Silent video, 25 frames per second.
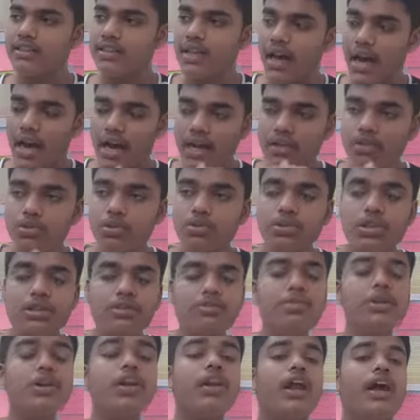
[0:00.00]

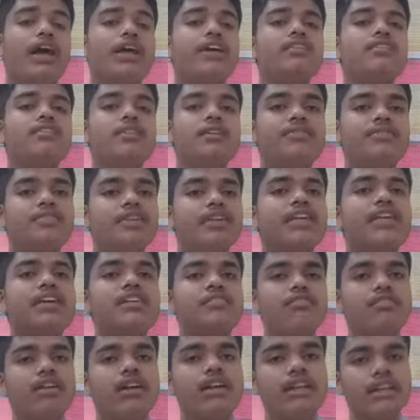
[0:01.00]
isothermal lines have
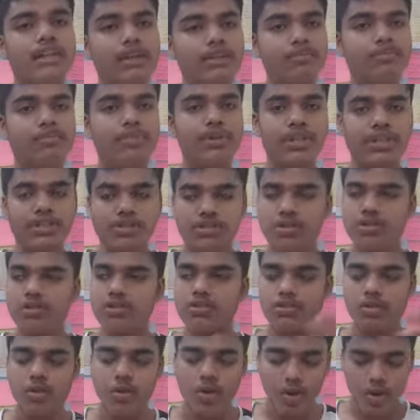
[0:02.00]
equal
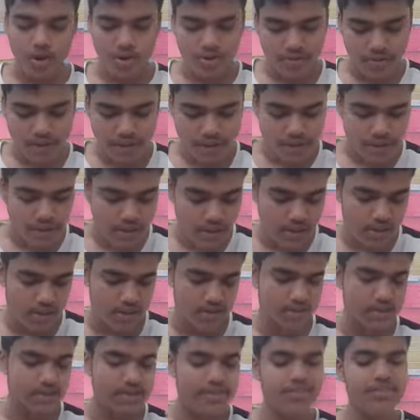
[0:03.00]
temperatures all over the
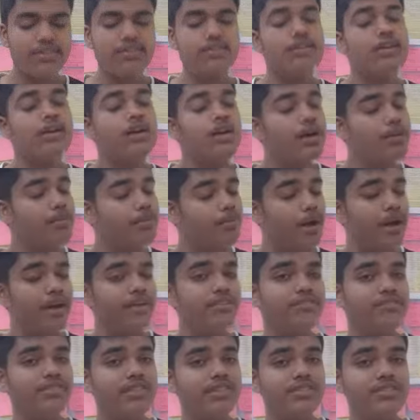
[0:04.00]
Earth's surface, by
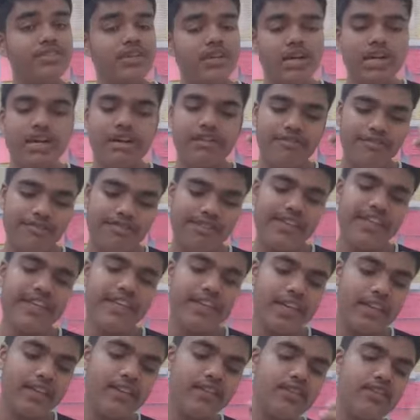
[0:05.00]
which we
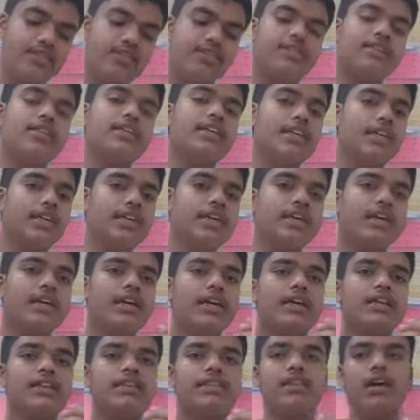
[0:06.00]
can see
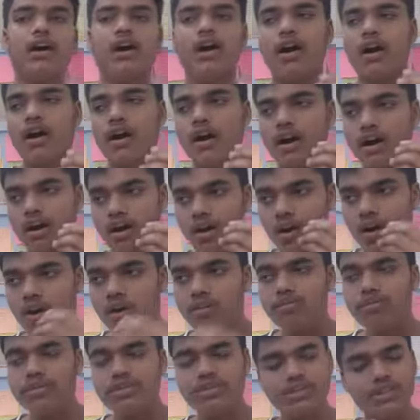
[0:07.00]
the how
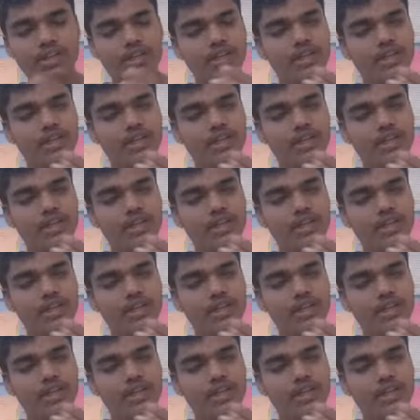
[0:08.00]
much